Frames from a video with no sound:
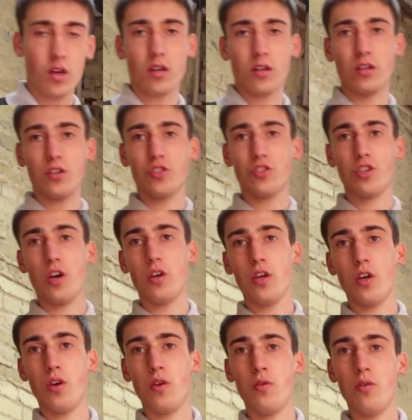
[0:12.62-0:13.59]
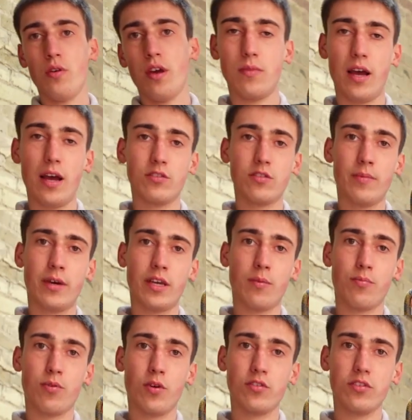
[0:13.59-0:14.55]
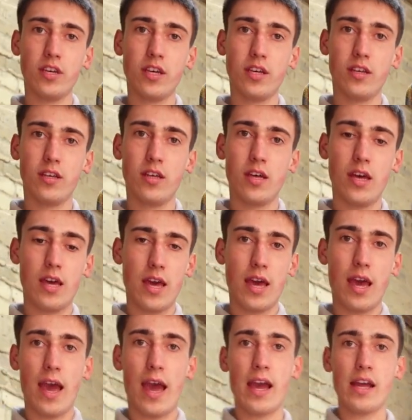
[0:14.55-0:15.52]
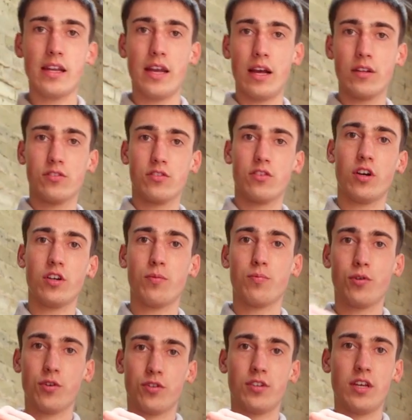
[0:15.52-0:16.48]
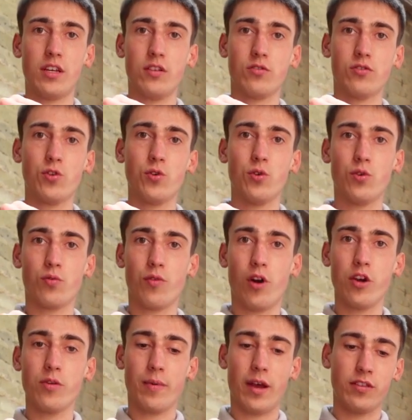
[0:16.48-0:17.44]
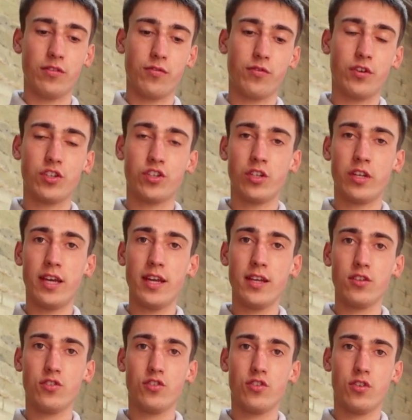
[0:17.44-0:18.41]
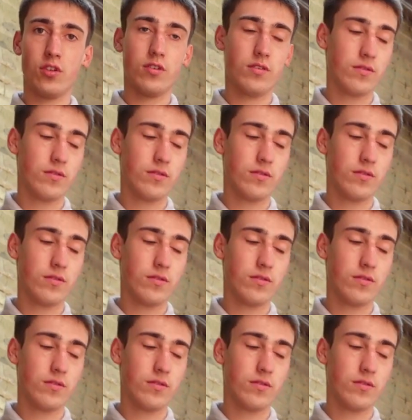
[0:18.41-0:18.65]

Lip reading: going to show you how to make a prusik and how to tie your prusik to your rope as a friction hitch.